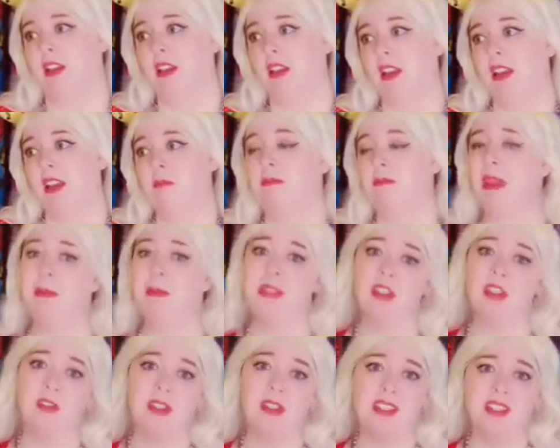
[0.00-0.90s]
Maybe there
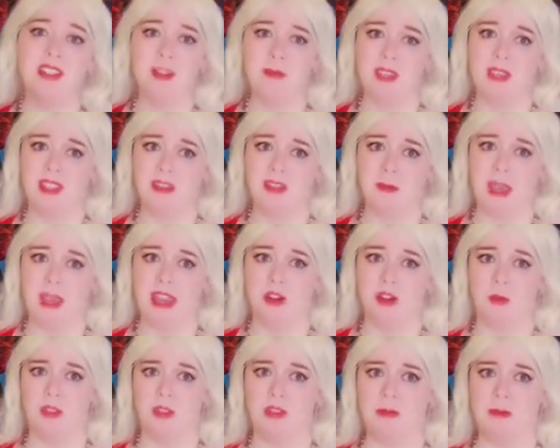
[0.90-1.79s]
is something the matter with
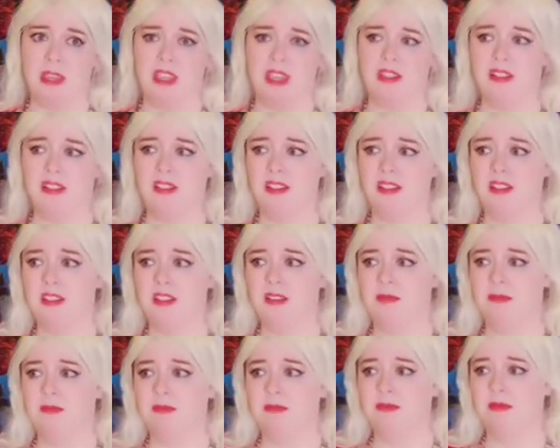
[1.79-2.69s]
me.
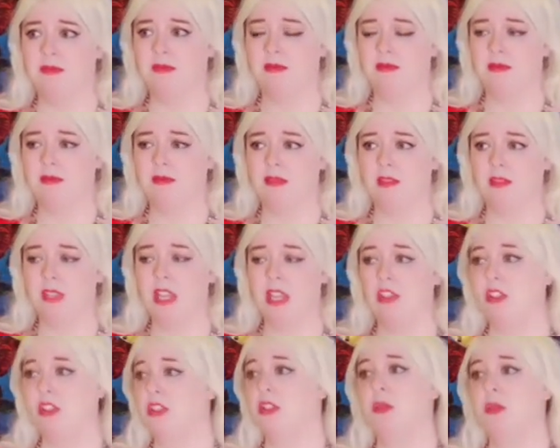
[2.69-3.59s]
I just
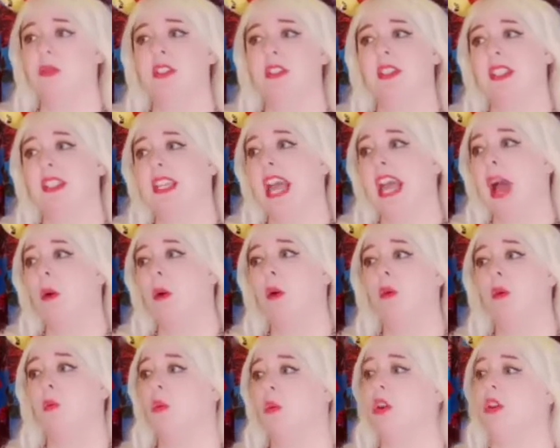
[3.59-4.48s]
don't see how a
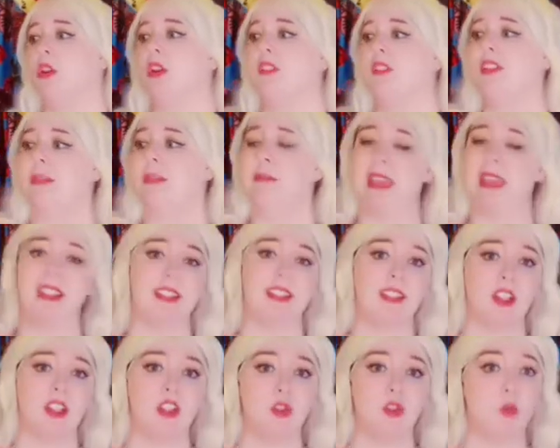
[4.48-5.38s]
world that makes such
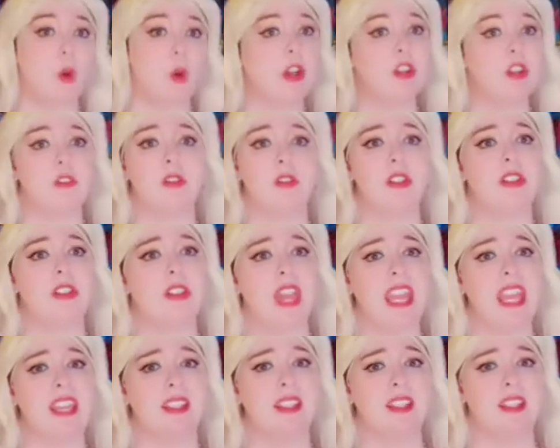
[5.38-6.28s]
wonderful
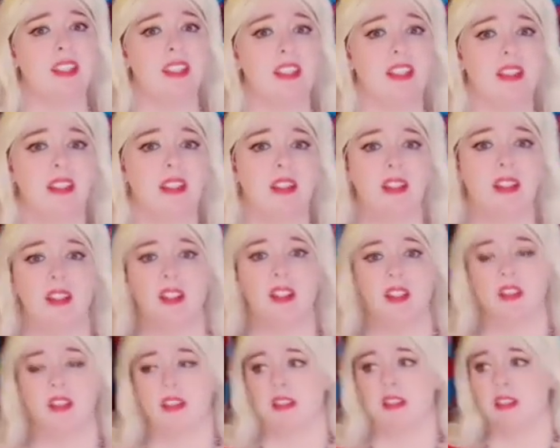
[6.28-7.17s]
things
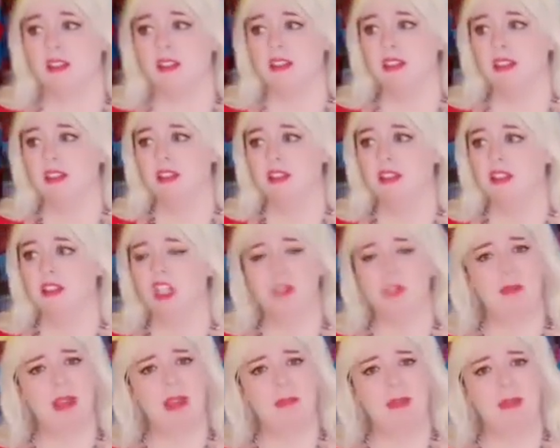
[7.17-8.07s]
could be
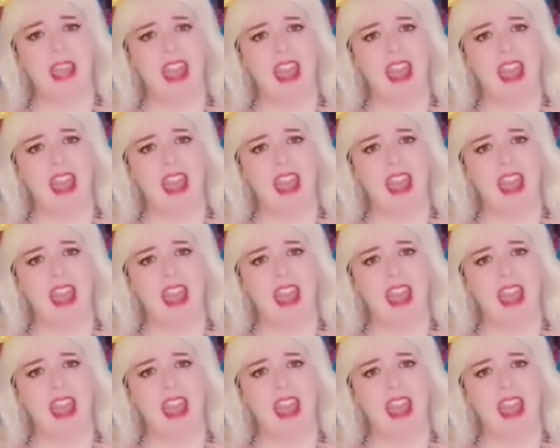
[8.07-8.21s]
bad.